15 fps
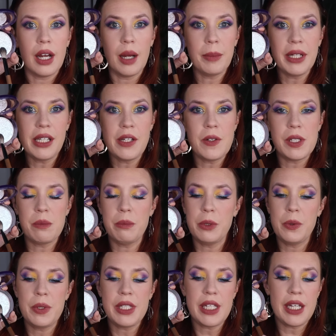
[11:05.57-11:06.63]
I'm going to use
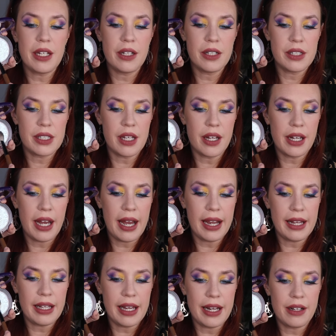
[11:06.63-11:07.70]
Moon Tears on a
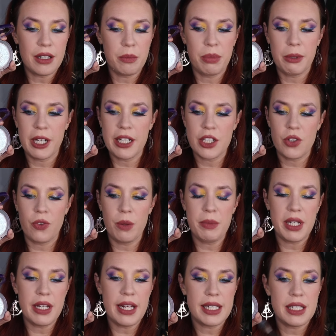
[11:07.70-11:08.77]
highlighter brush from
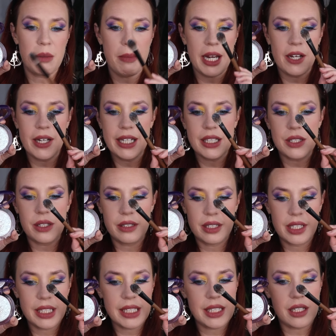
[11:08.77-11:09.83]
Danessa Myricks.
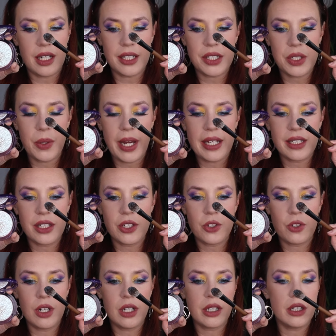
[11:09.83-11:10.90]
This also has a
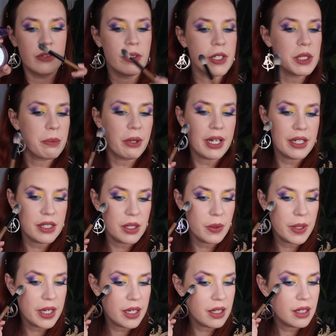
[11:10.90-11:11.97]
strong overspray to
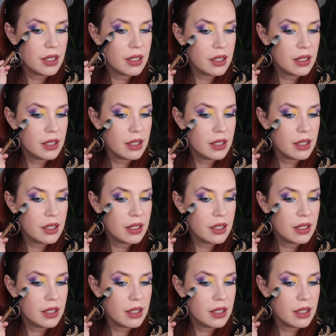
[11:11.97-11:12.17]
it.